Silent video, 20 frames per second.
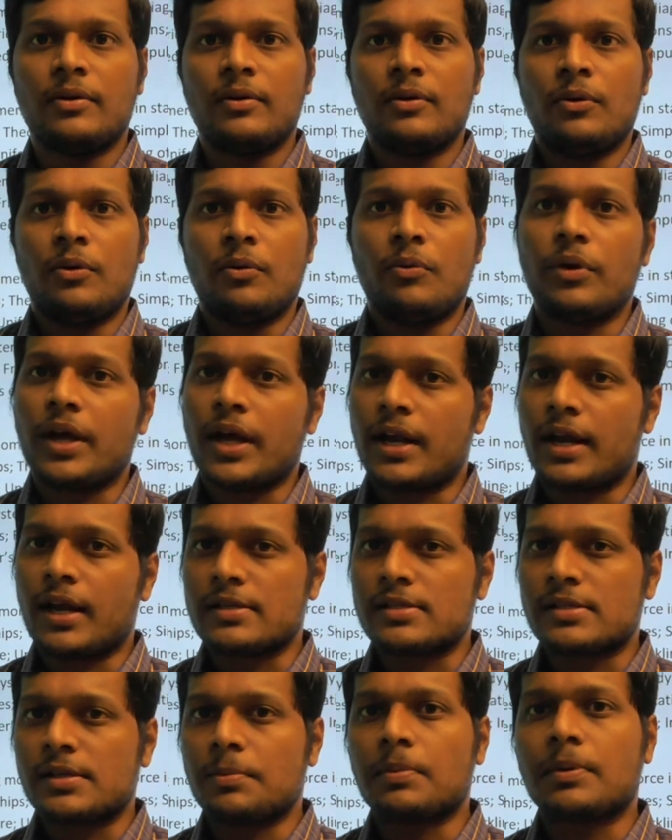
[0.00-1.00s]
we can
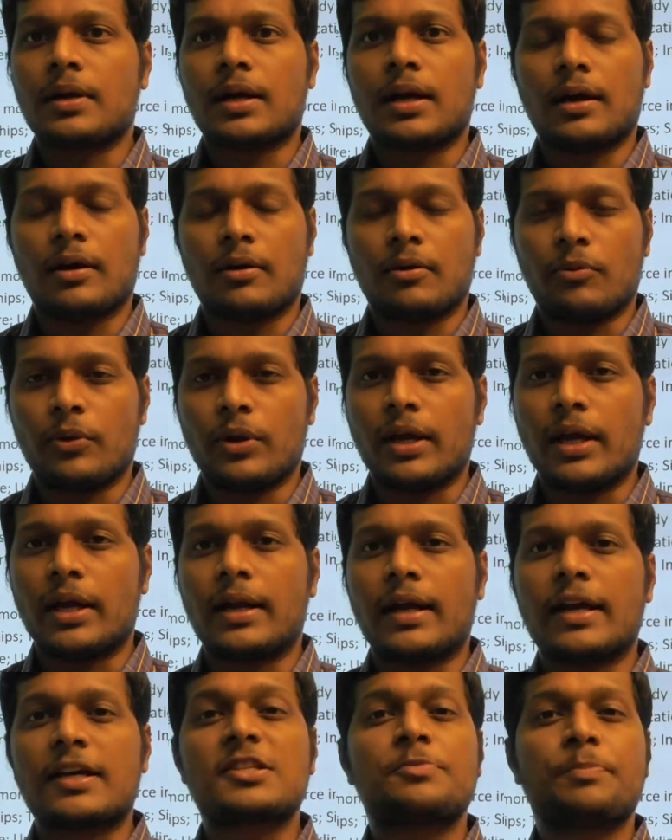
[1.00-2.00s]
accept uh, we can
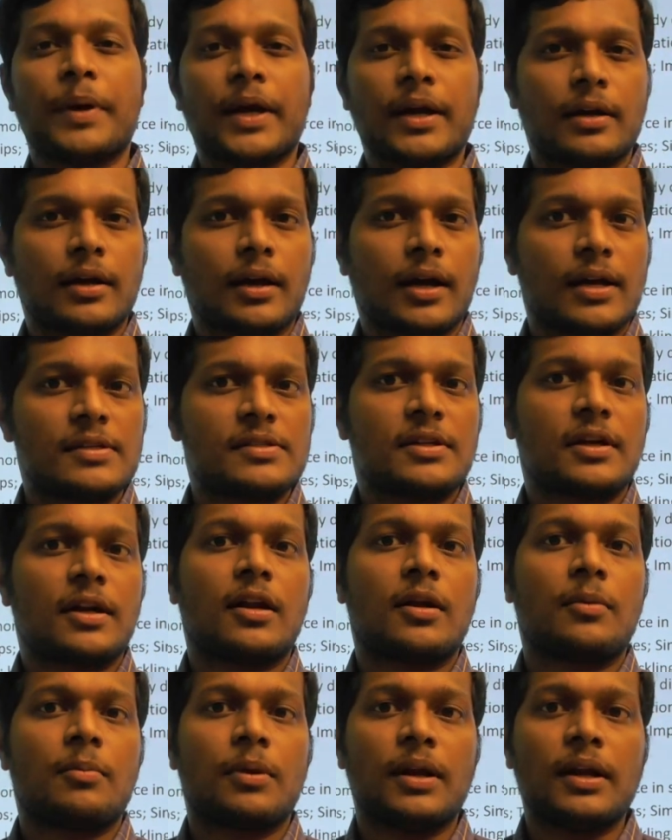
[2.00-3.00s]
expect
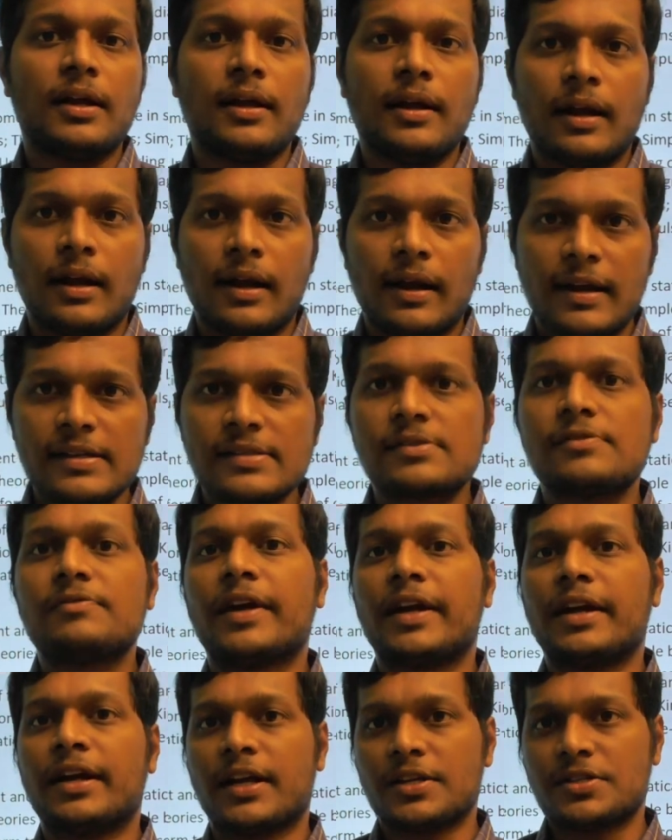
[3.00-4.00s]
considerably less
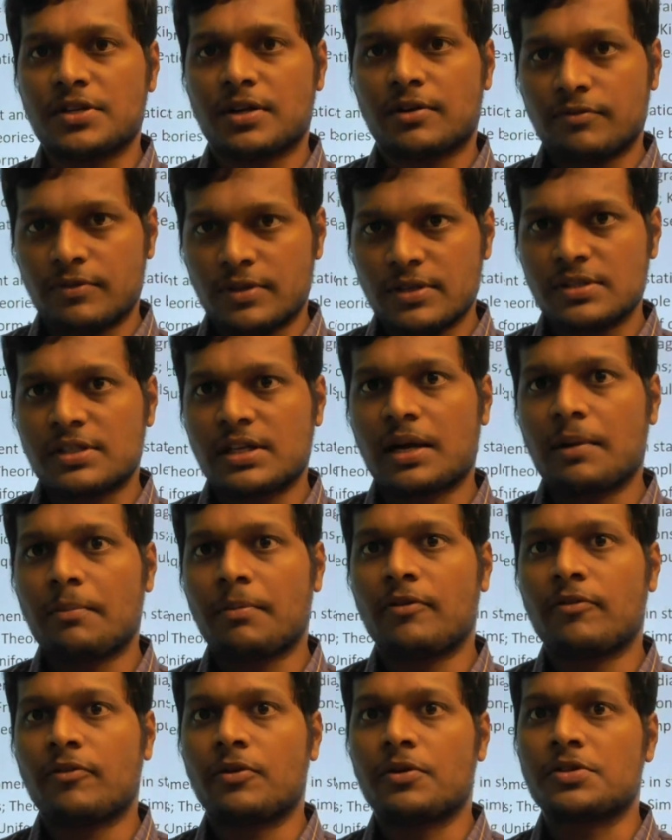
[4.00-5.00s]
weightage of this type
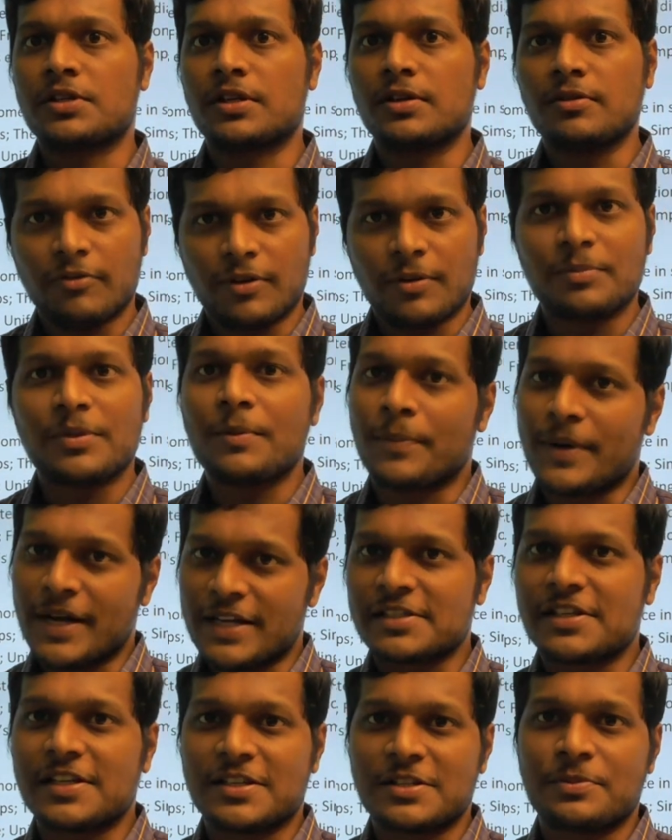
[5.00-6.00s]
of question from the
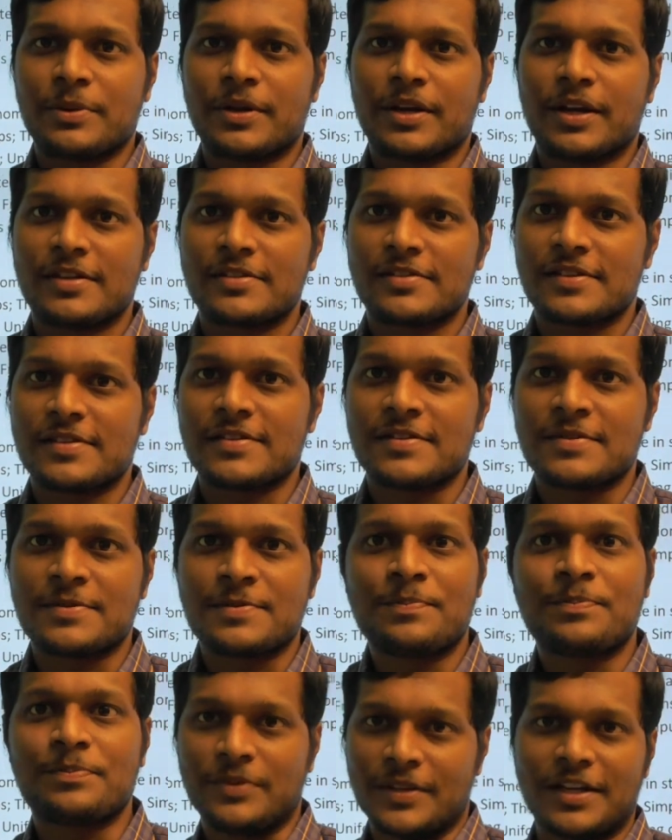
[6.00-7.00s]
past experiences
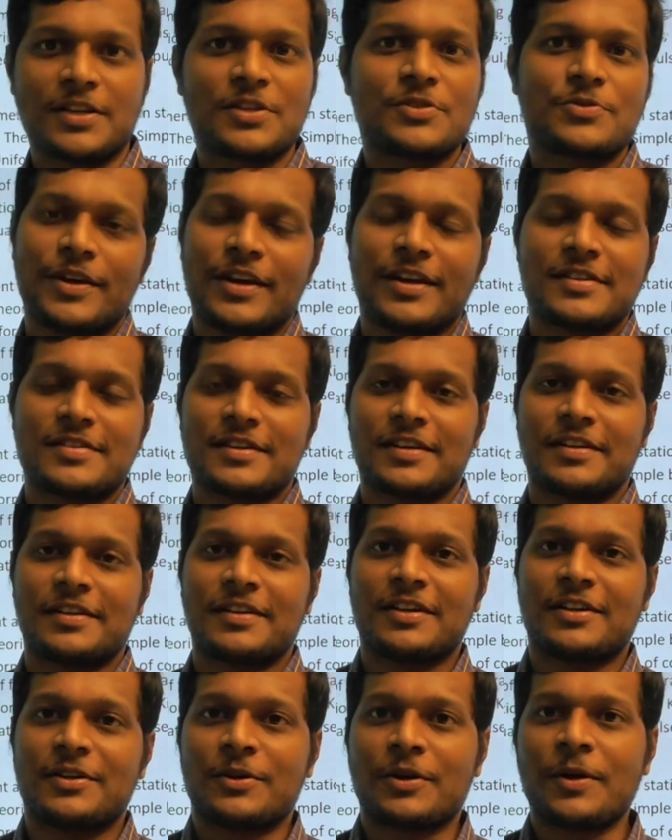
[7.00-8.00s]
that is why I said
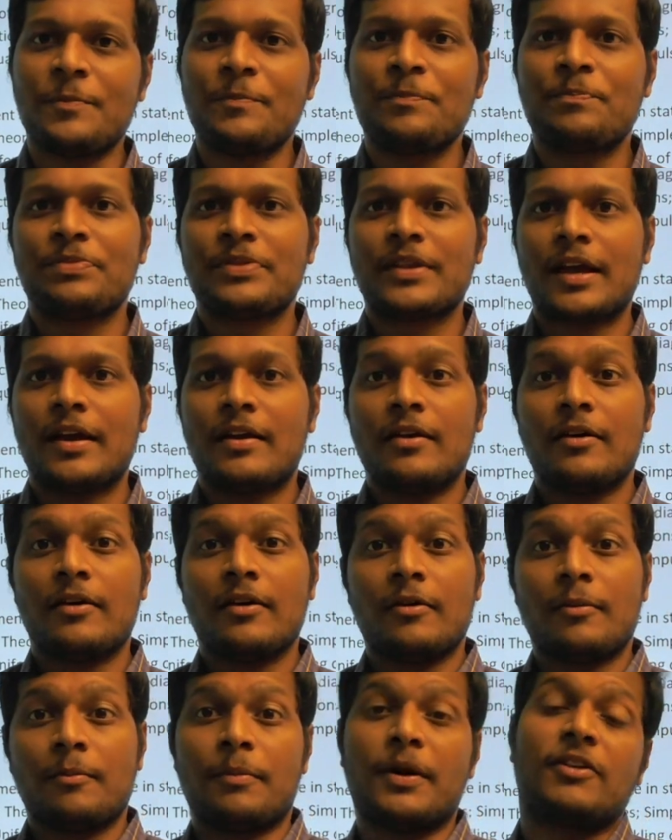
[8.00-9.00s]
that okay
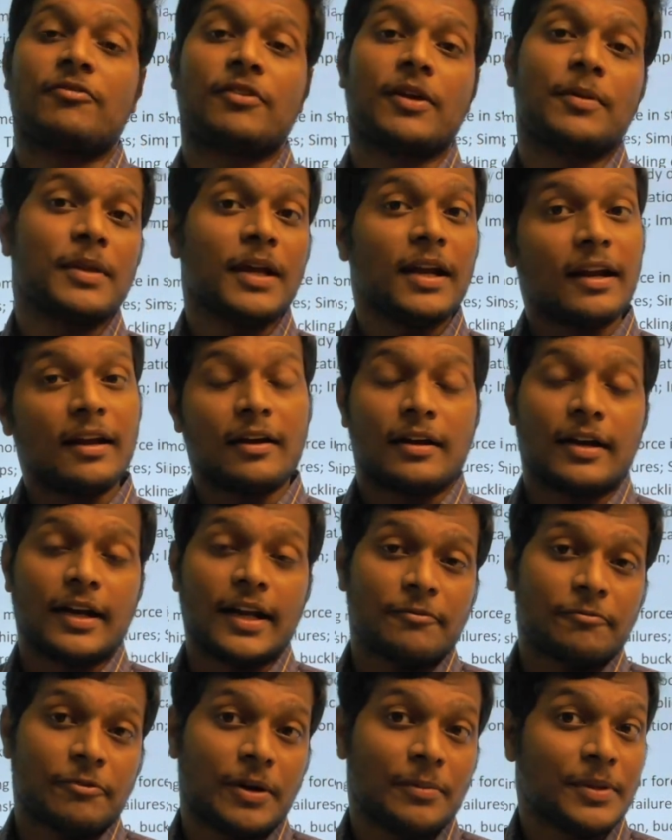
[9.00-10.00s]
but from
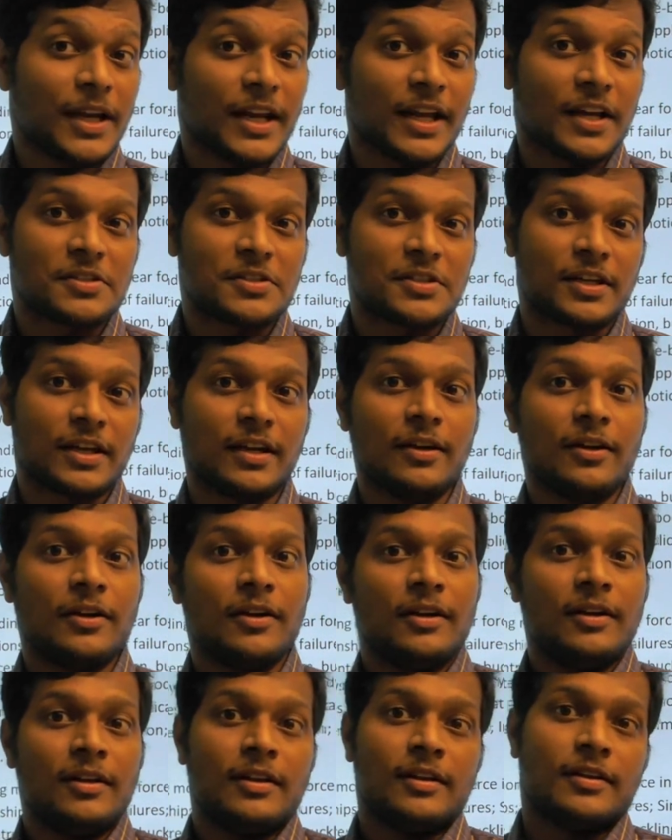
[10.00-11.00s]
the from the next year
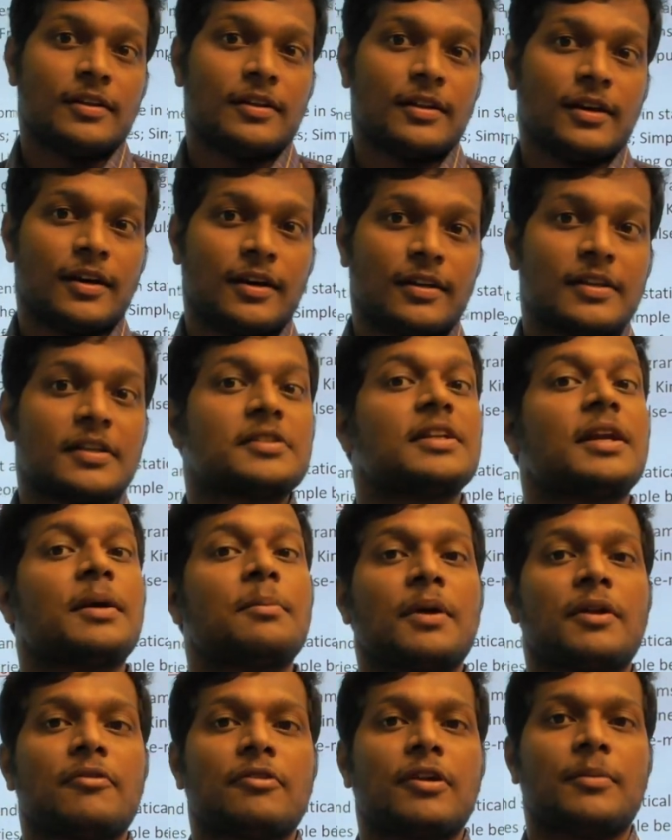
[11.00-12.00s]
uh, this
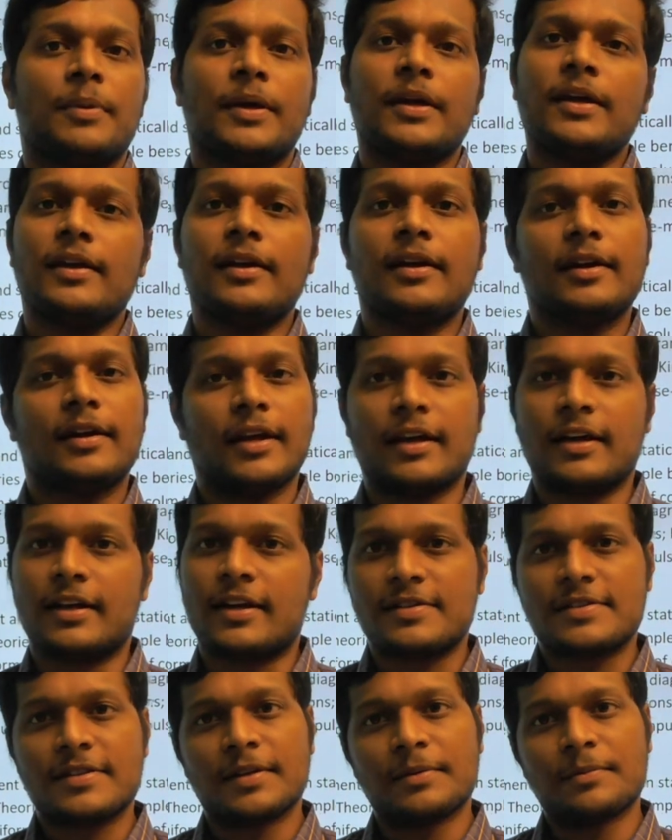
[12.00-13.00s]
number will be
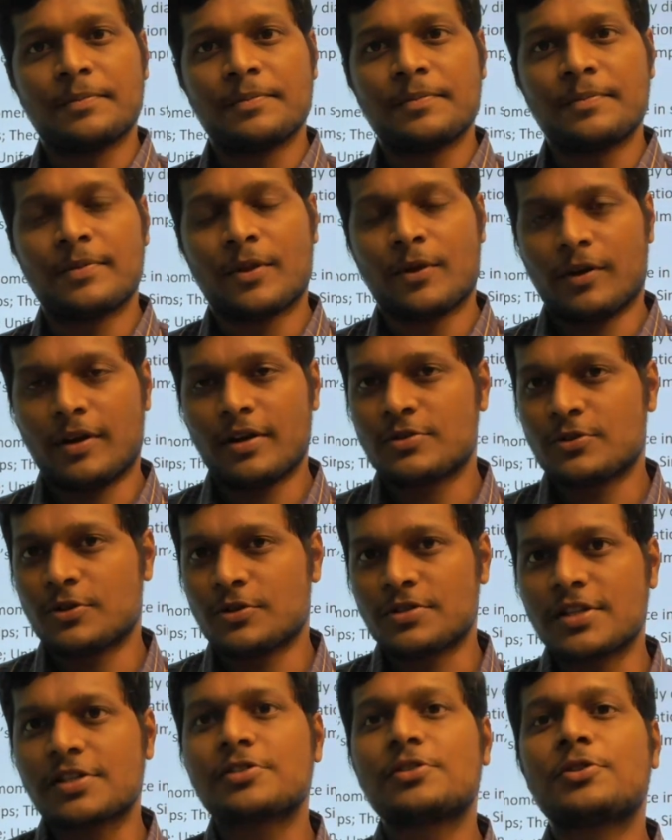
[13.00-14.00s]
increasing okay so
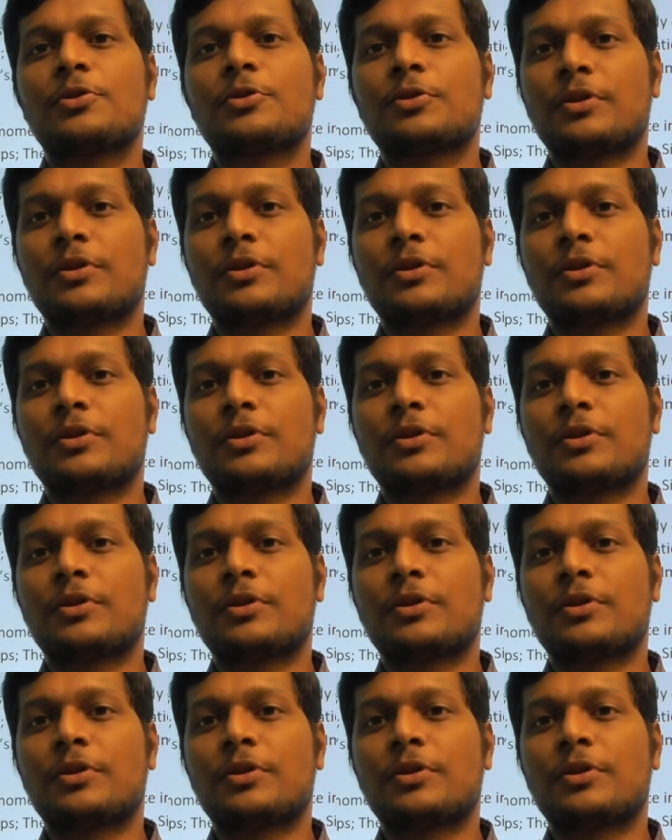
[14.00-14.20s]
just to, to, tell